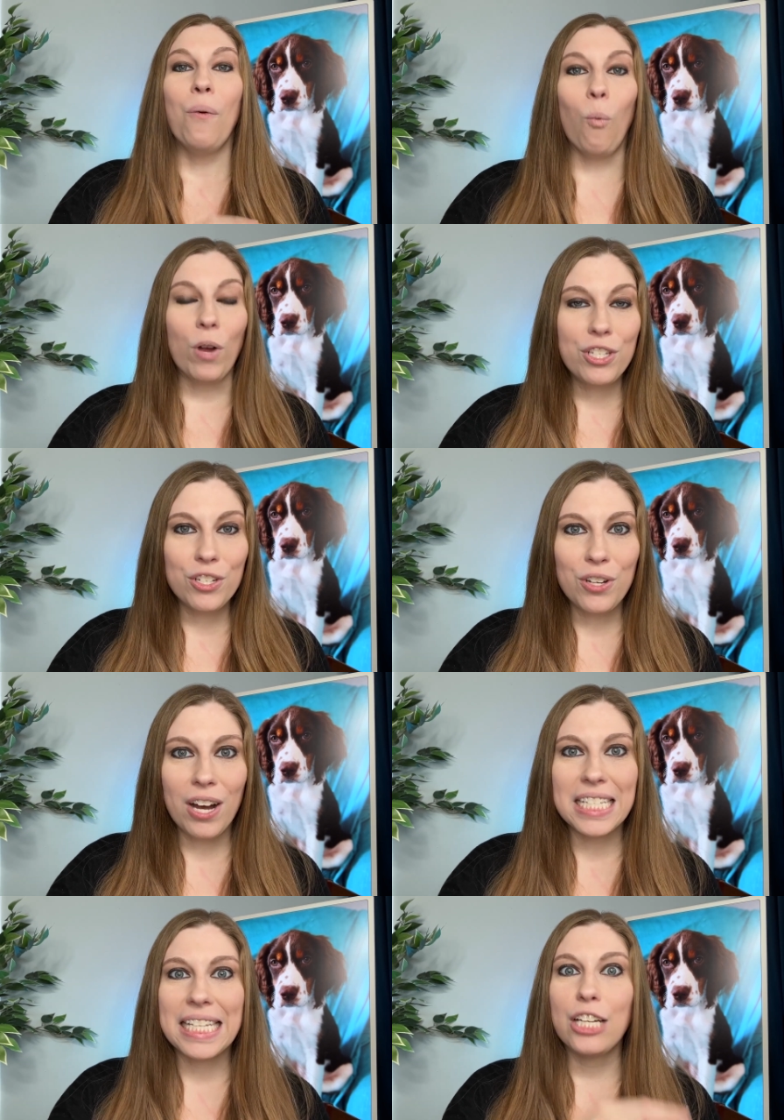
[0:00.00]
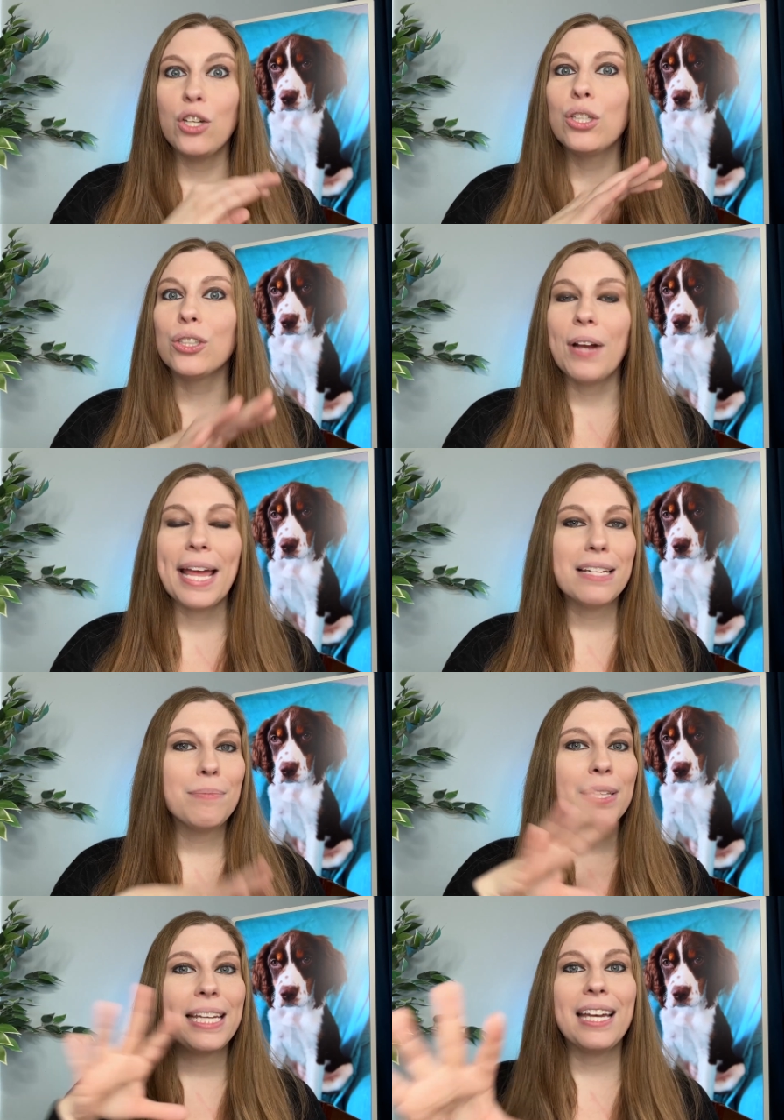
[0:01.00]
Once your dog is
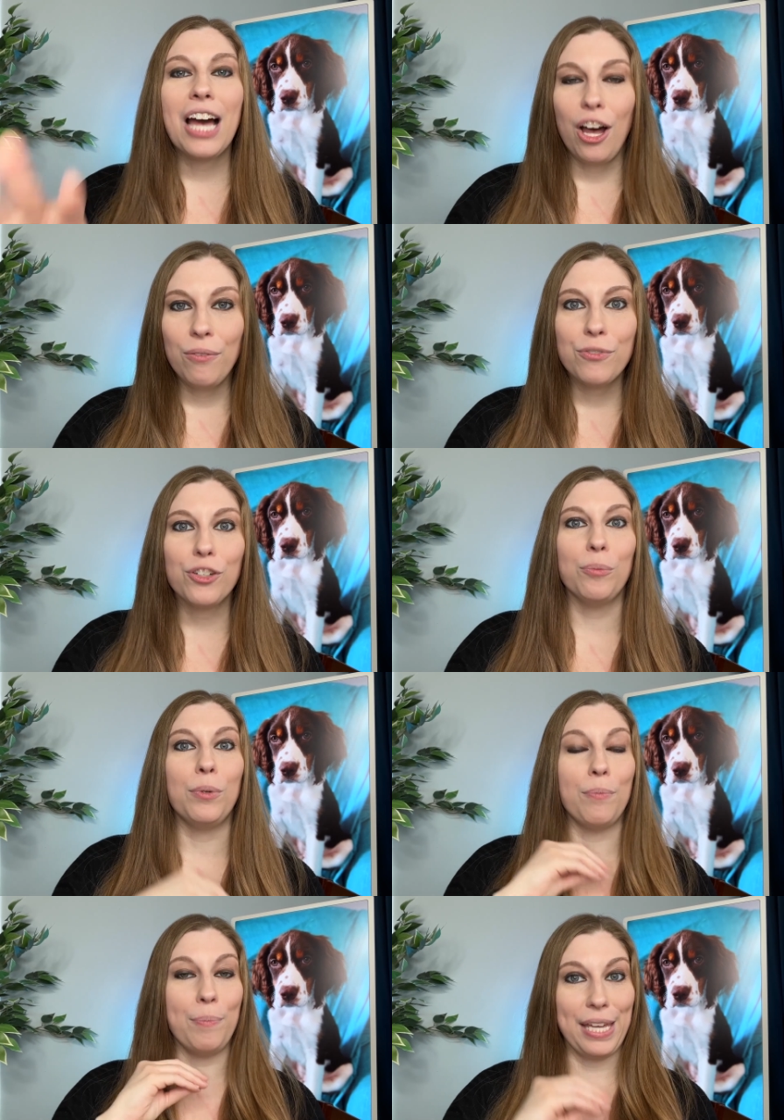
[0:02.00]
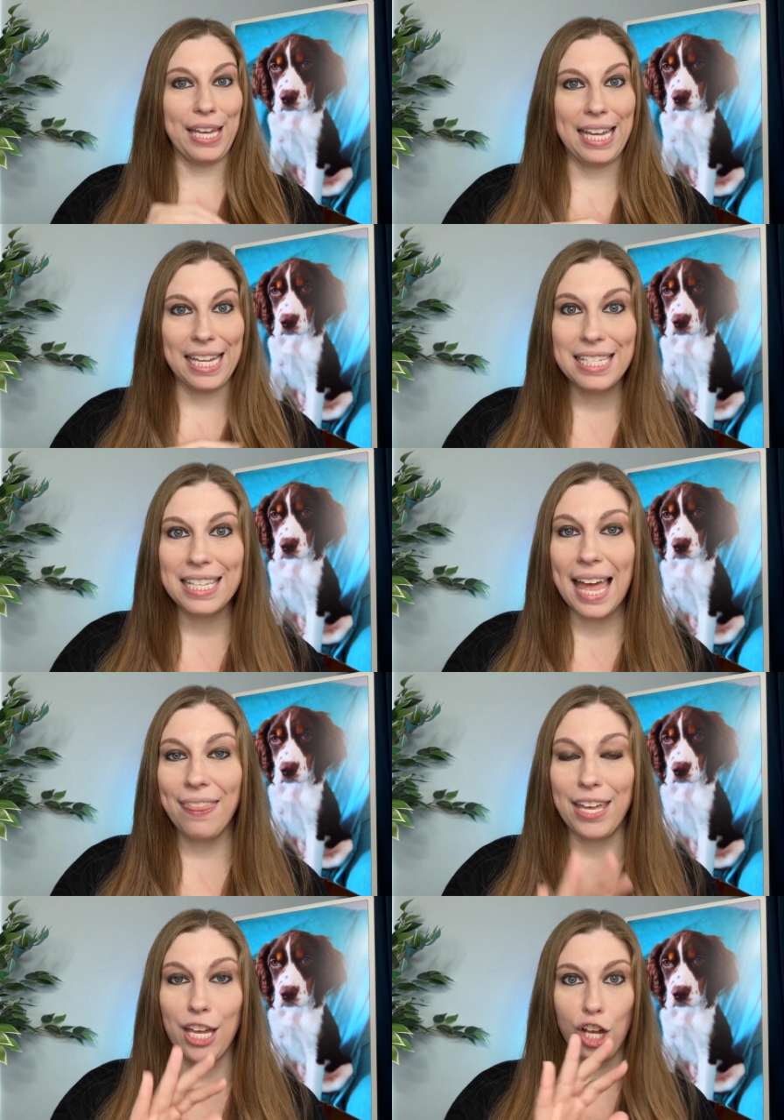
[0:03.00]
incredibly comfortable being
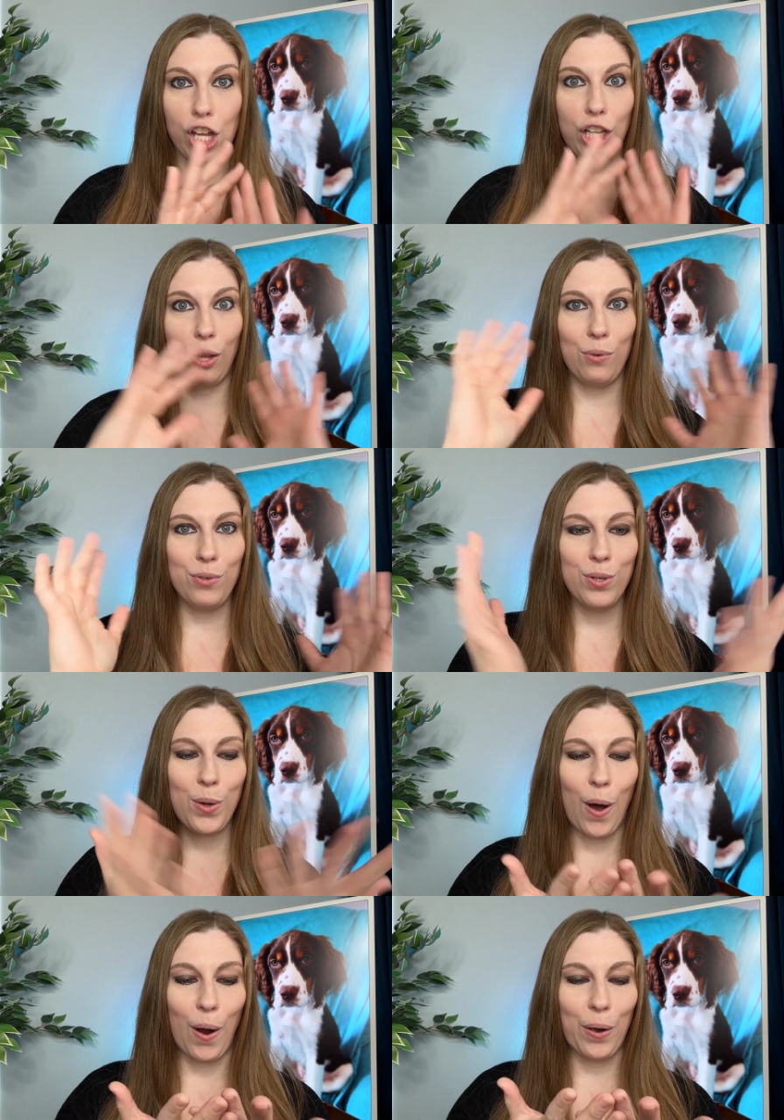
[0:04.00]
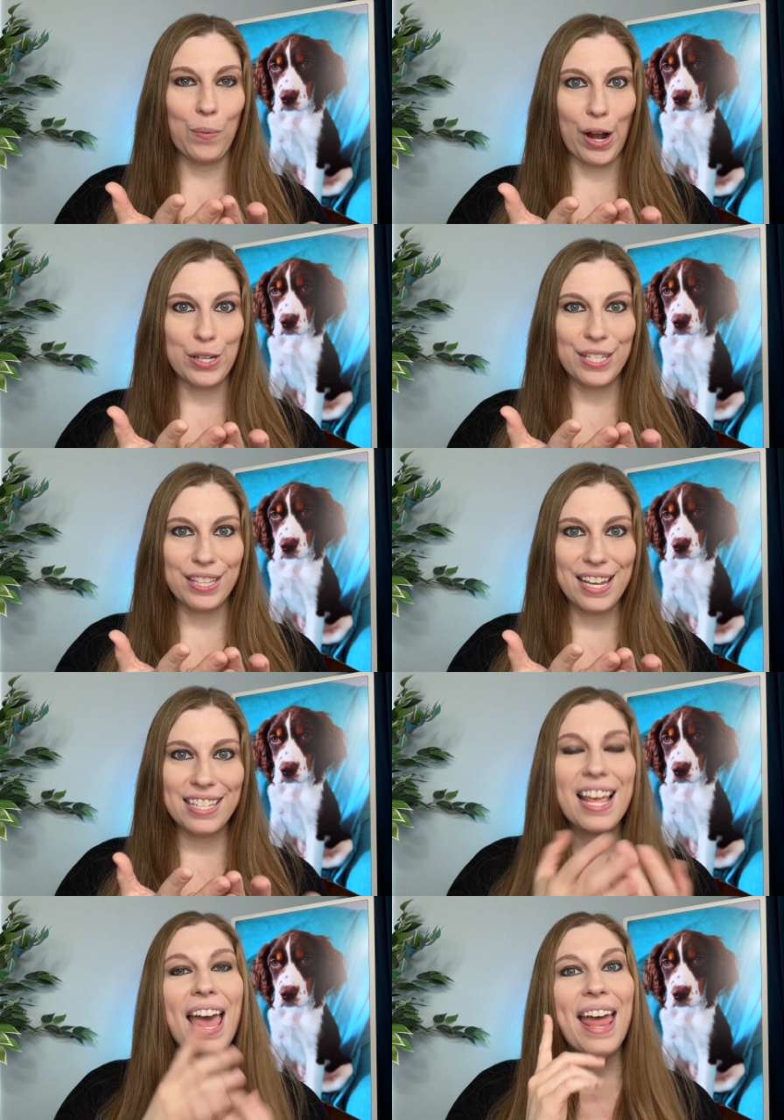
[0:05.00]
inside the enclosed car watching
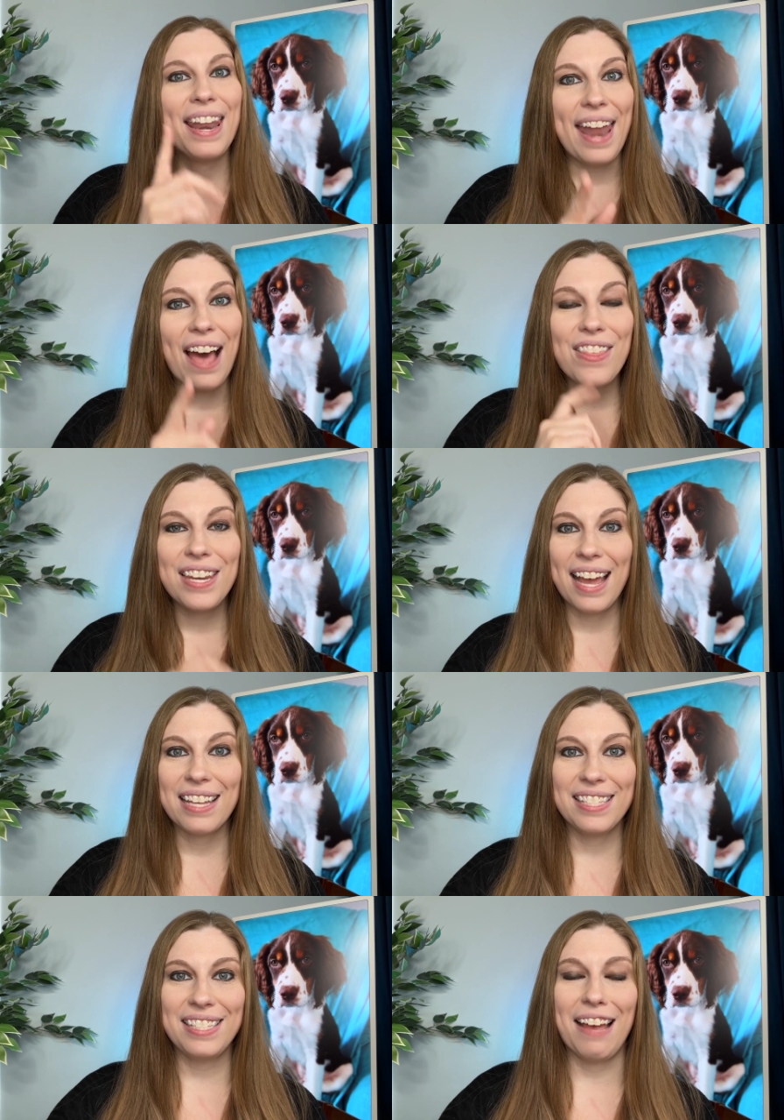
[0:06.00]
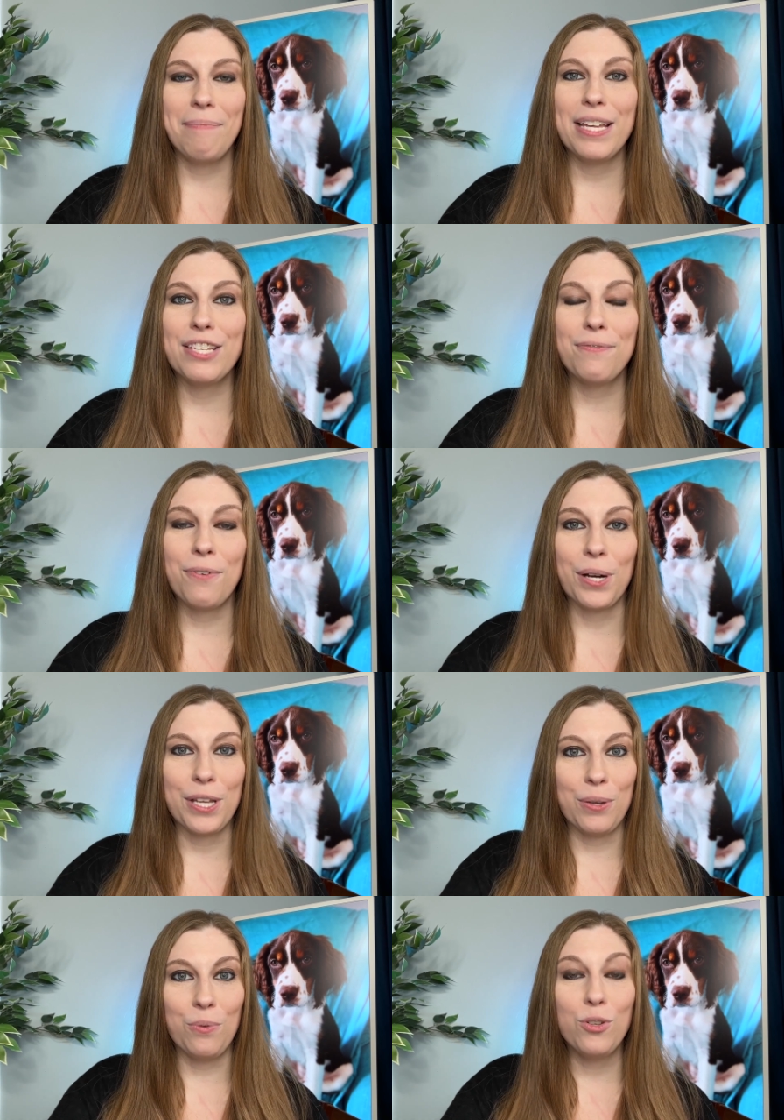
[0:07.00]
things, now the next step is for
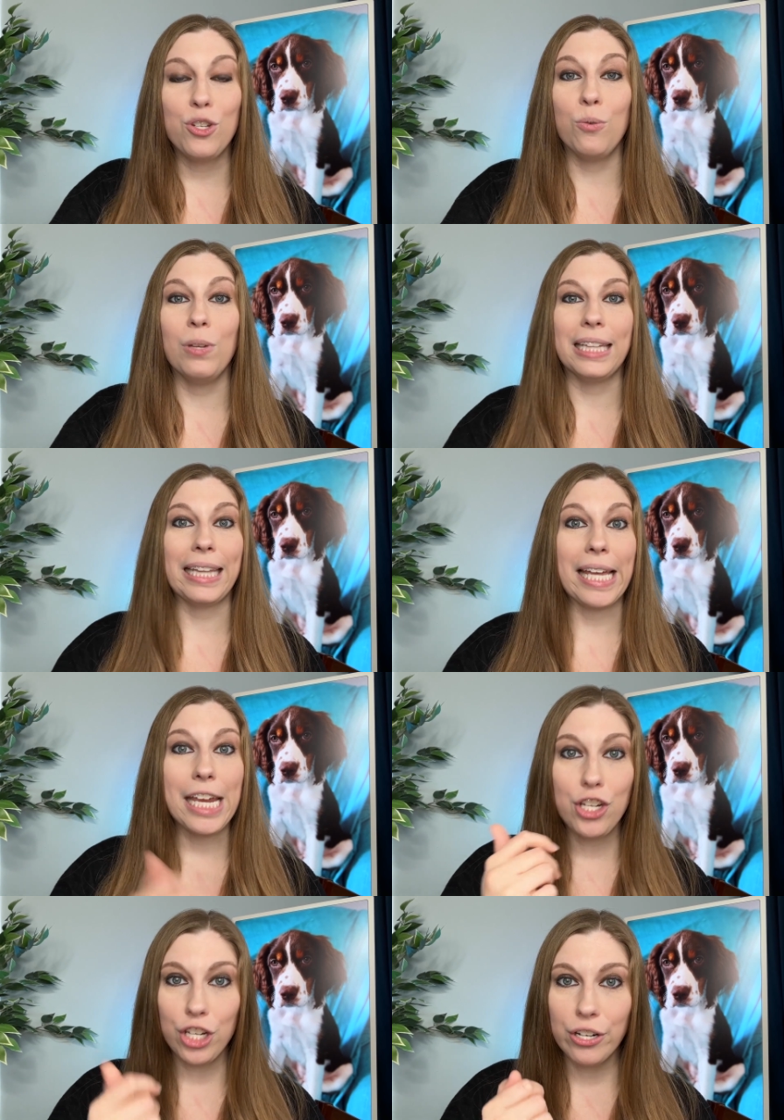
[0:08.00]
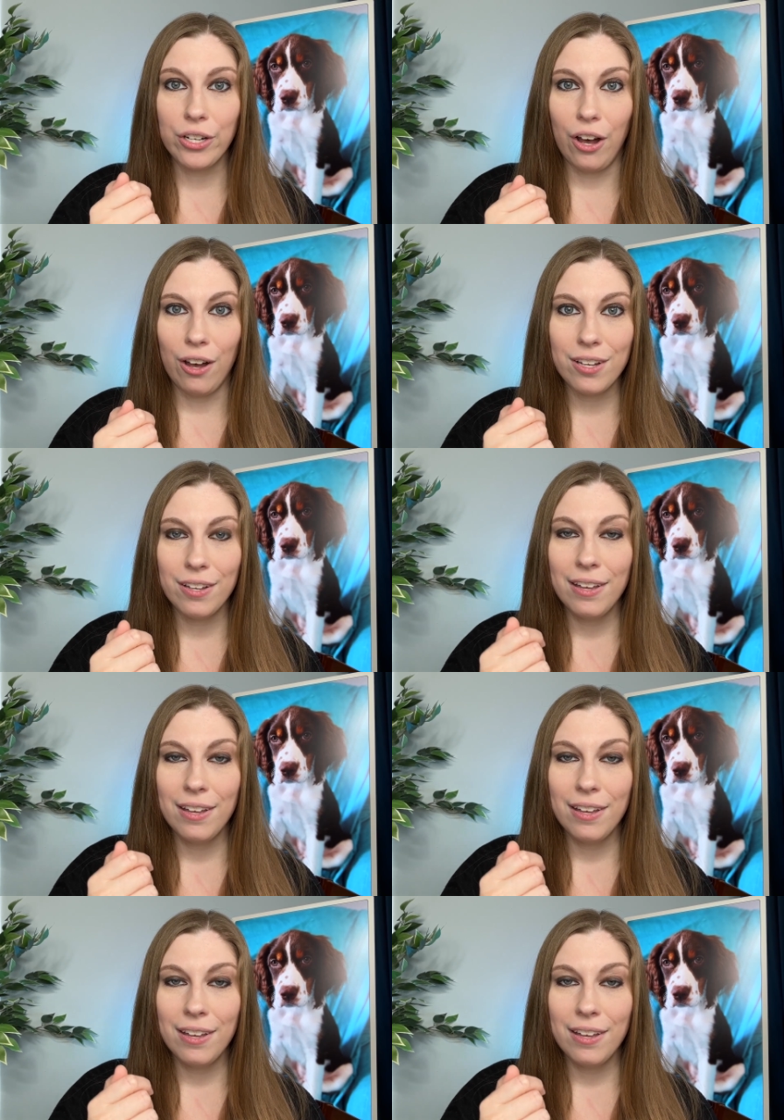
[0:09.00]
you to leash your dog,